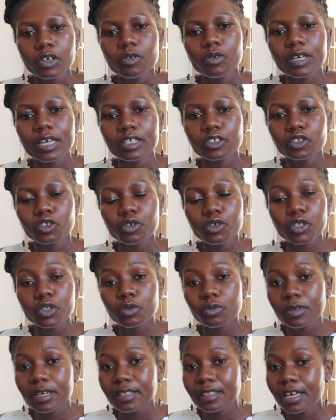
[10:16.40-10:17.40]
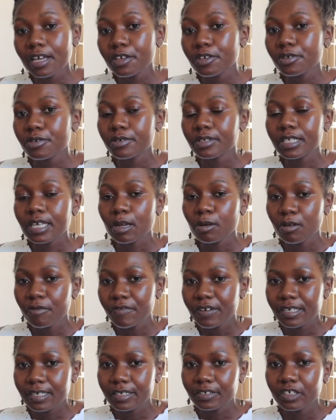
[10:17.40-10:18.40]
You can choose to either use aloe
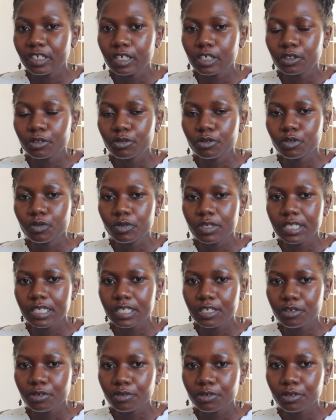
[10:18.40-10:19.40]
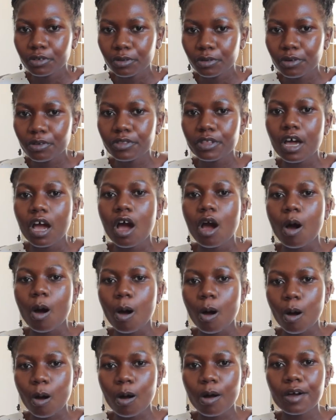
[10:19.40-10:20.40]
vera gel to twist new growth,
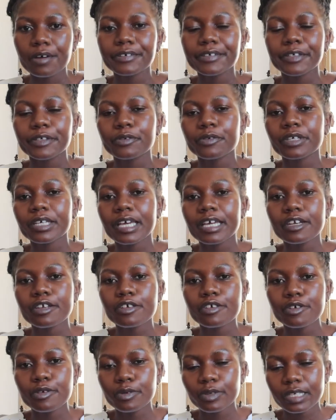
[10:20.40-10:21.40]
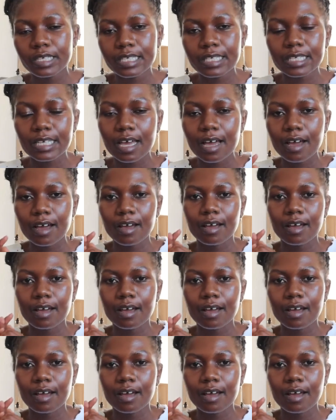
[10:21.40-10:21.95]
or you can use